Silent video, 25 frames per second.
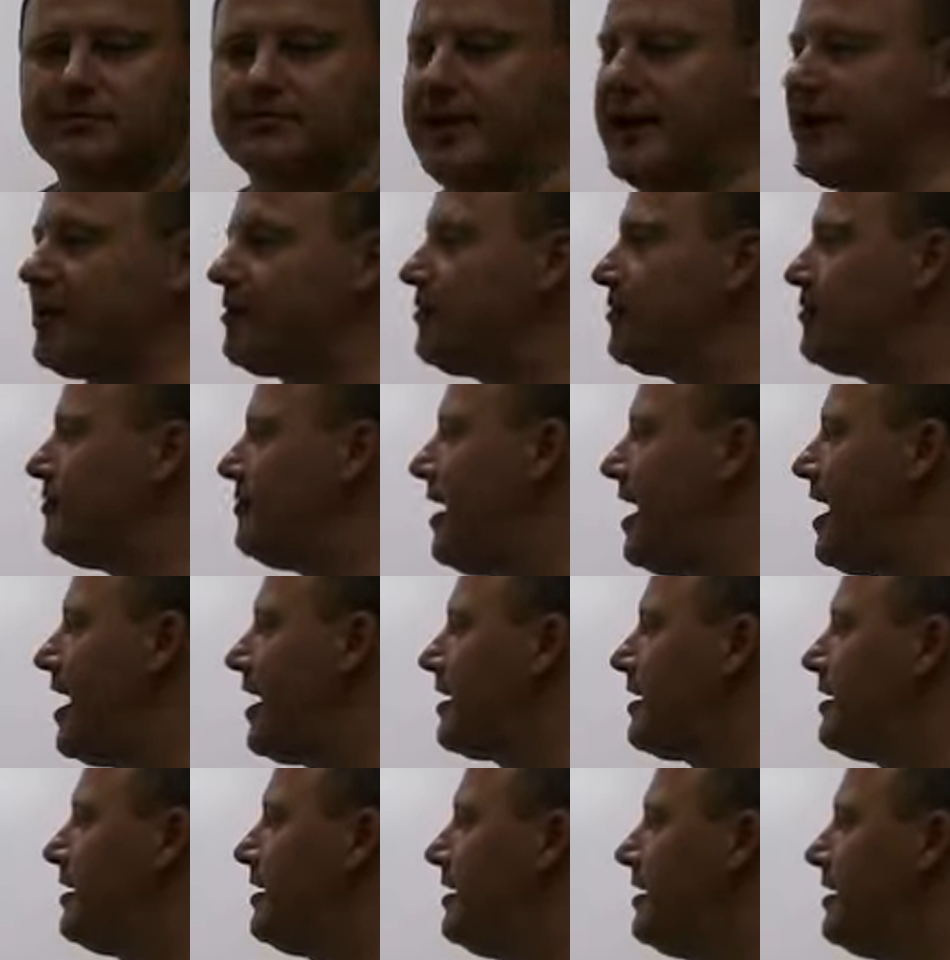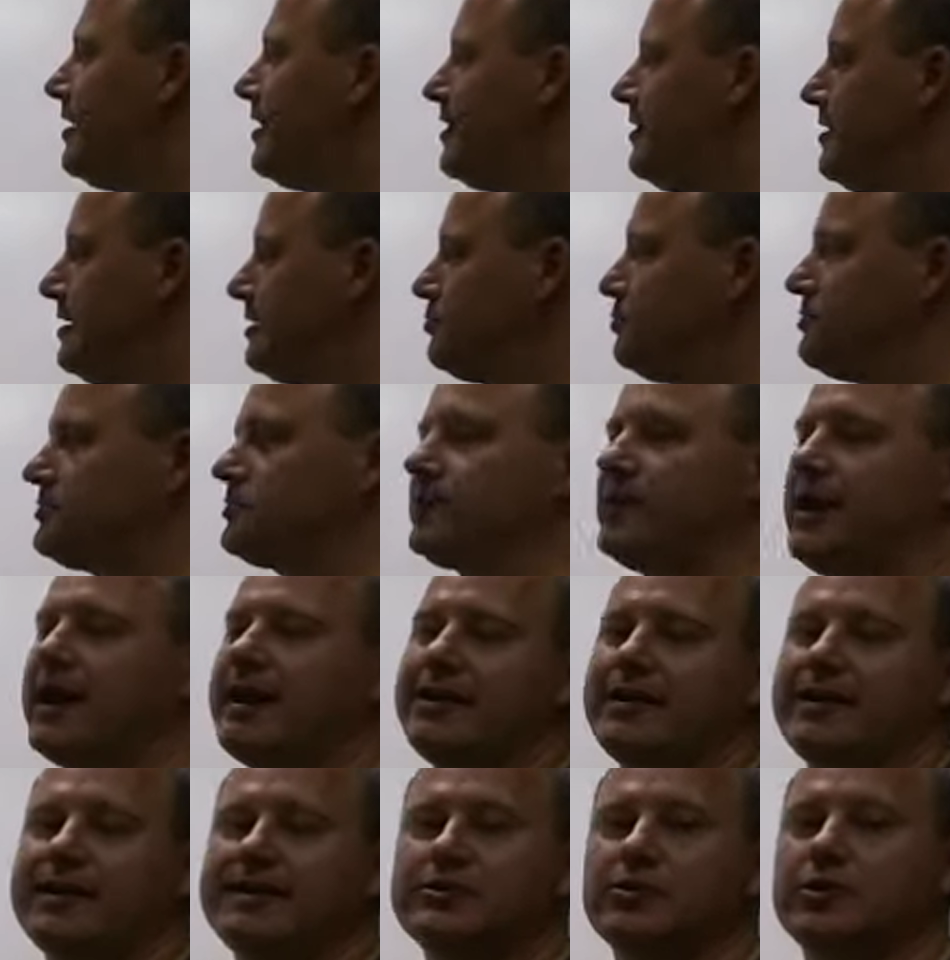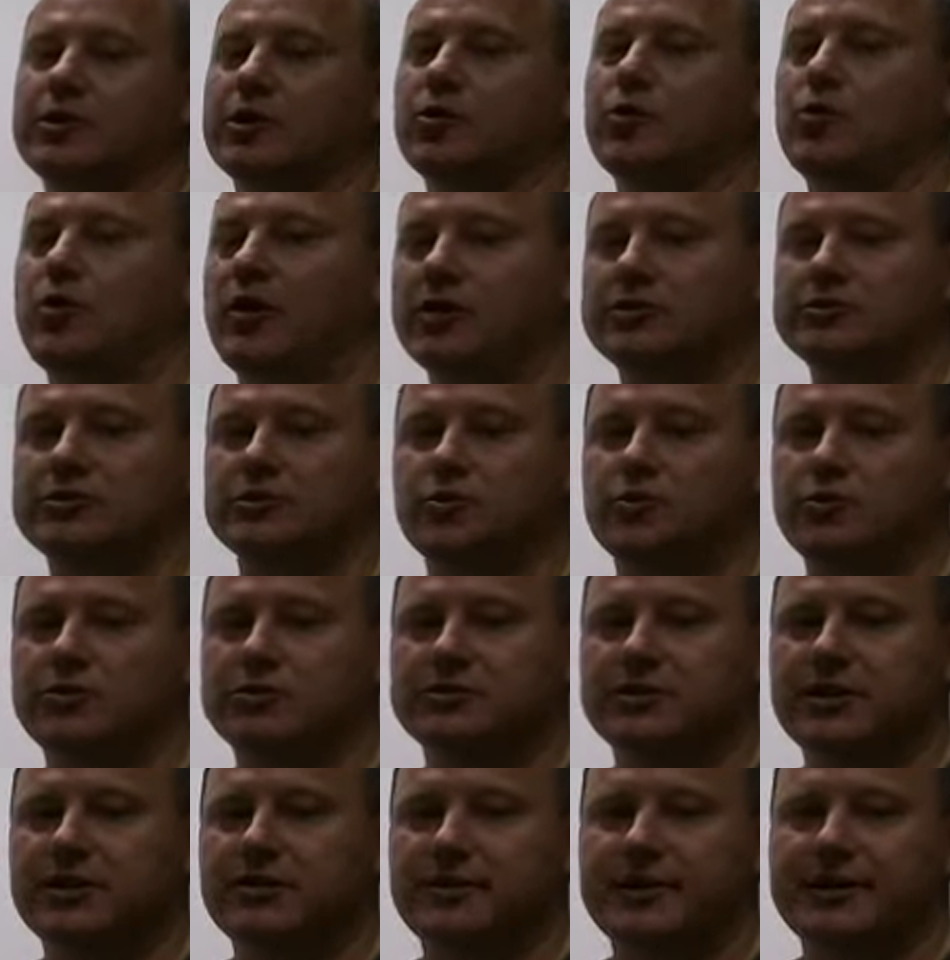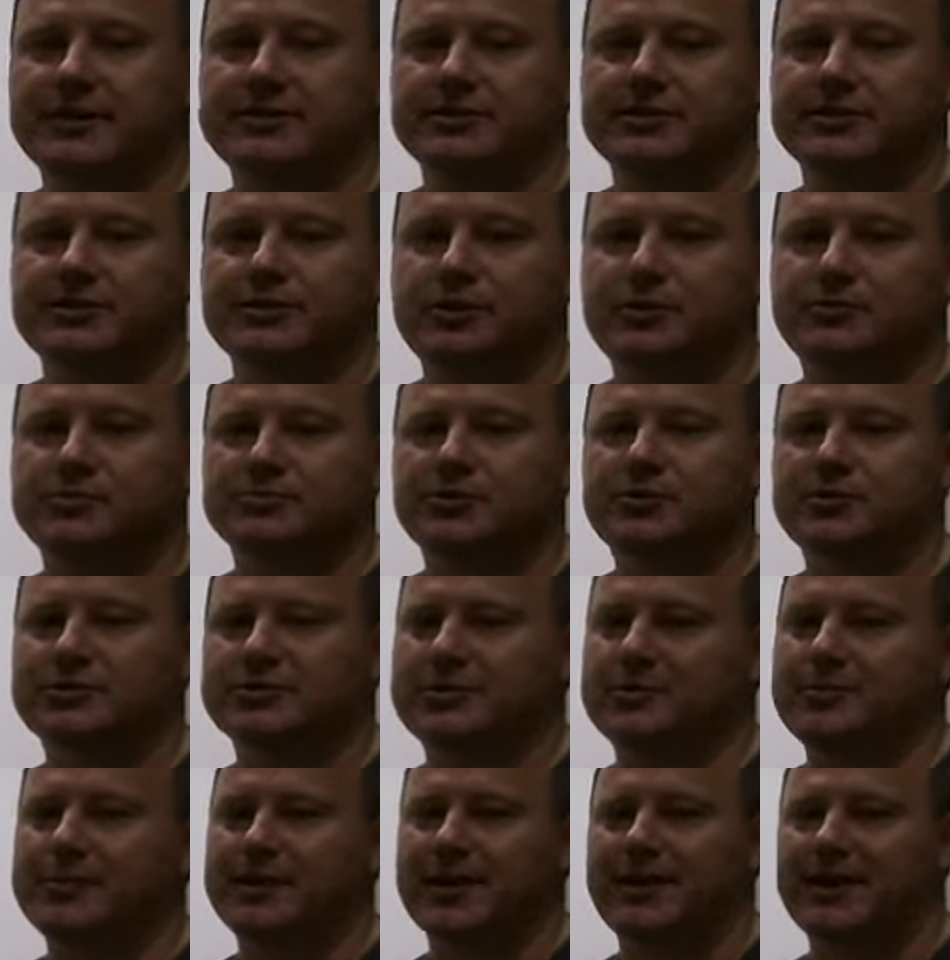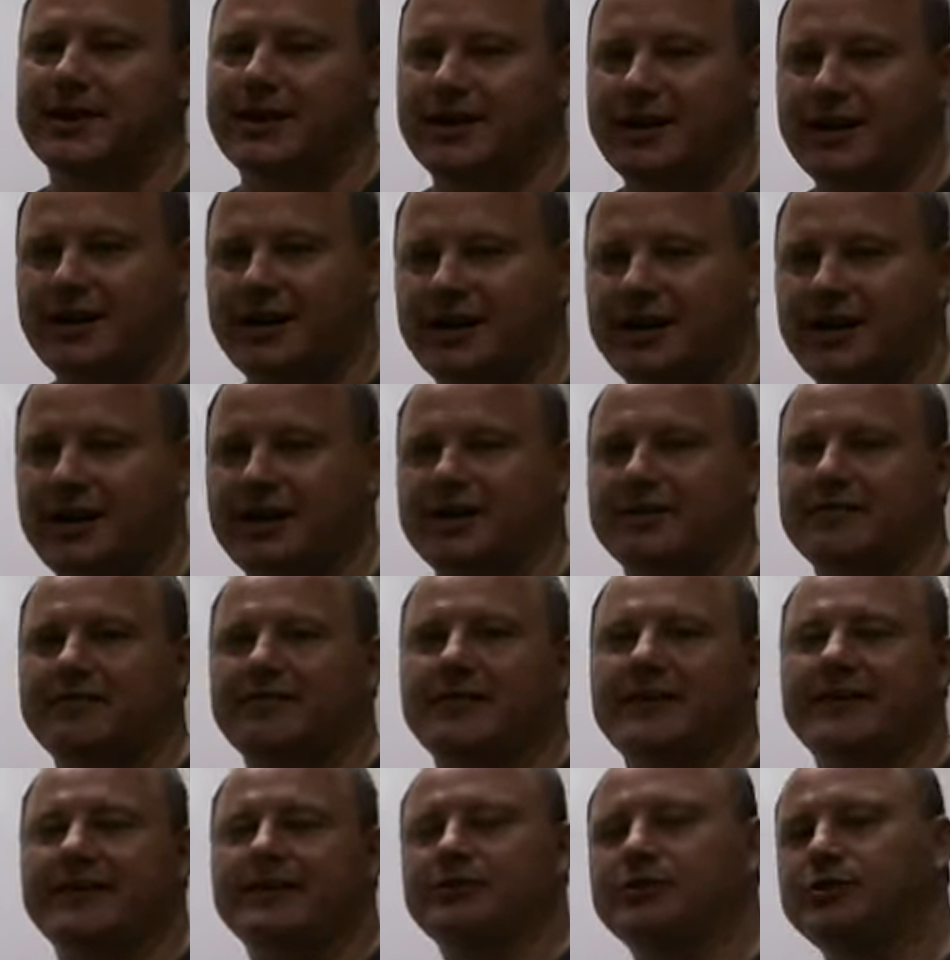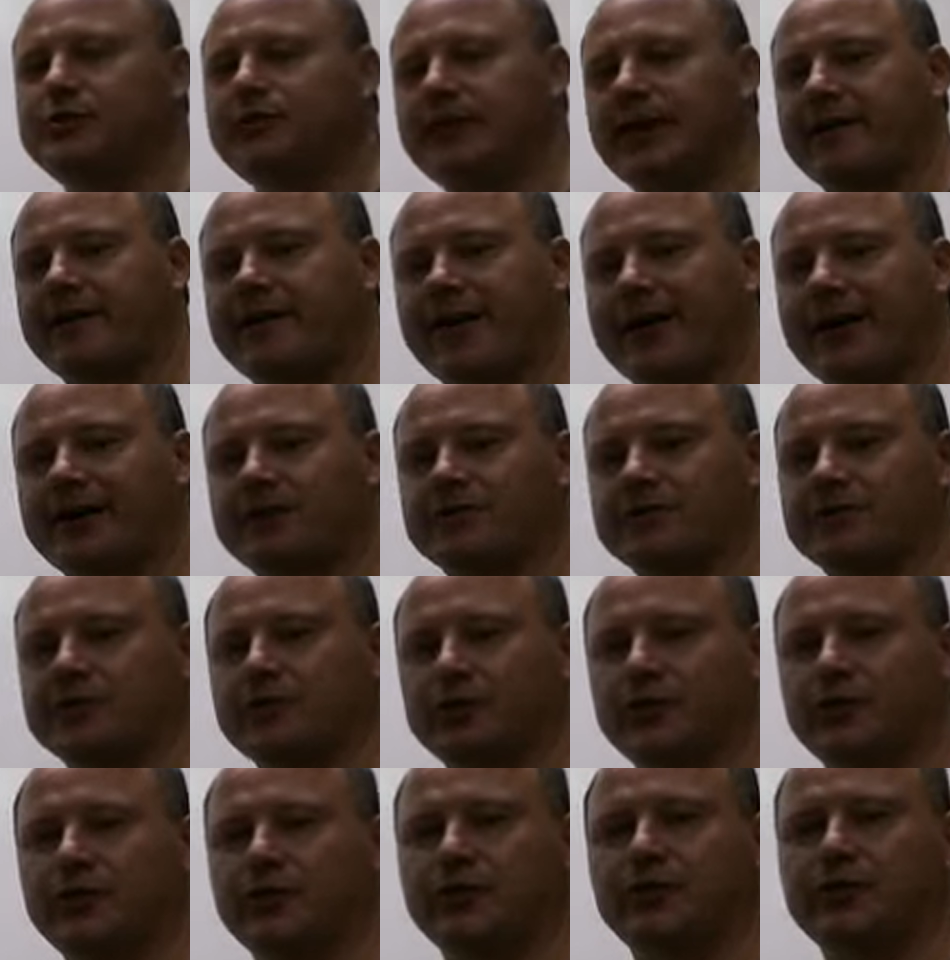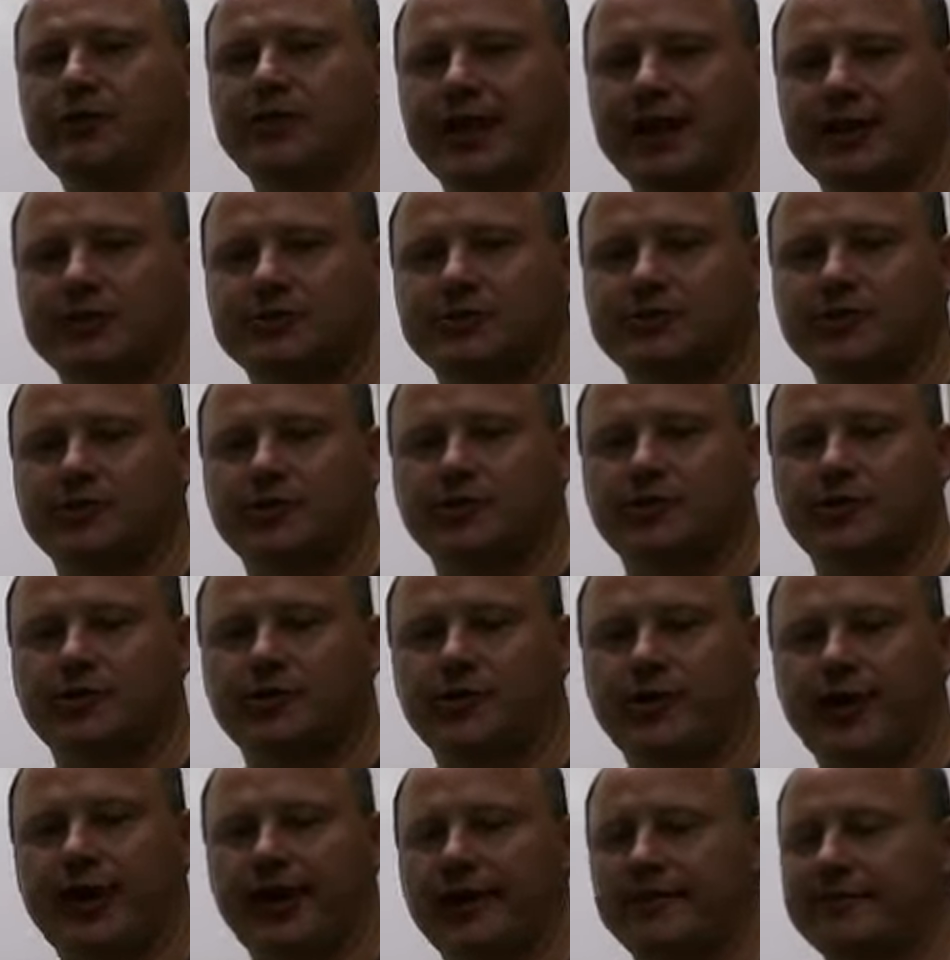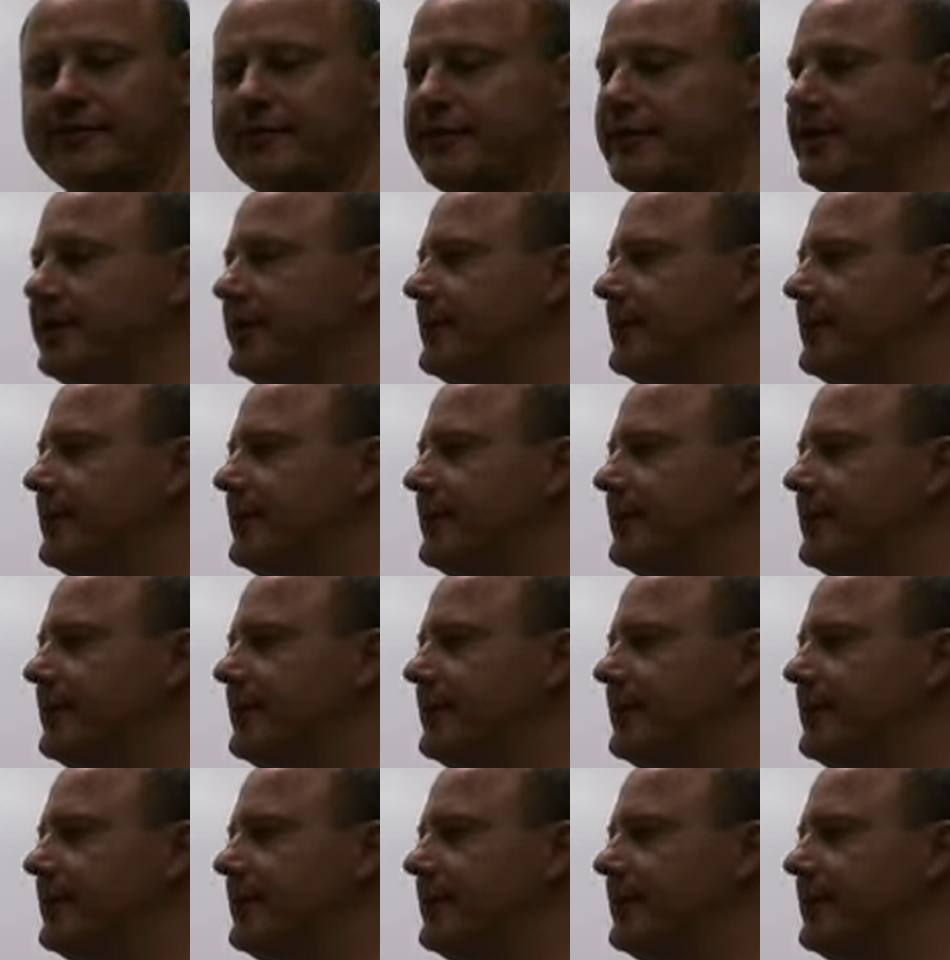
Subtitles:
As a matter of fact, this one's going to it's going to cross the horizontal asymptote, so it's going to be a lot of things you would have to actually do to do the graph.